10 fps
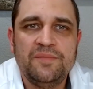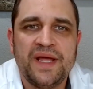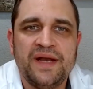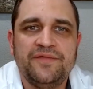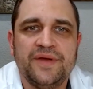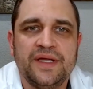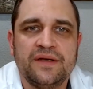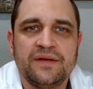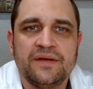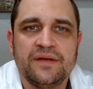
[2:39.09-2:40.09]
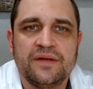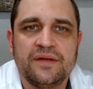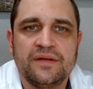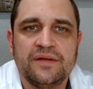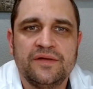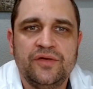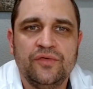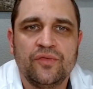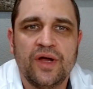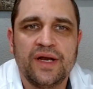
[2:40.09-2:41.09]
benefit to
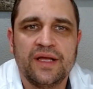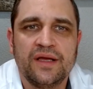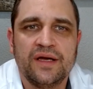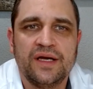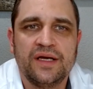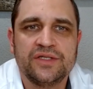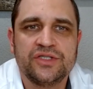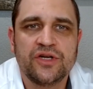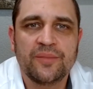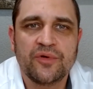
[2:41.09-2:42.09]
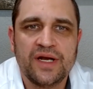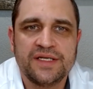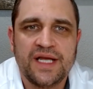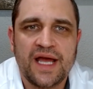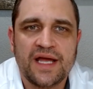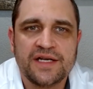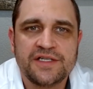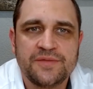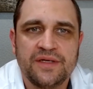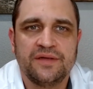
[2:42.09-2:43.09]
running a SharpGrade
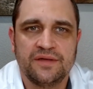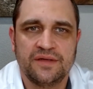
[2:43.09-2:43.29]
attachment,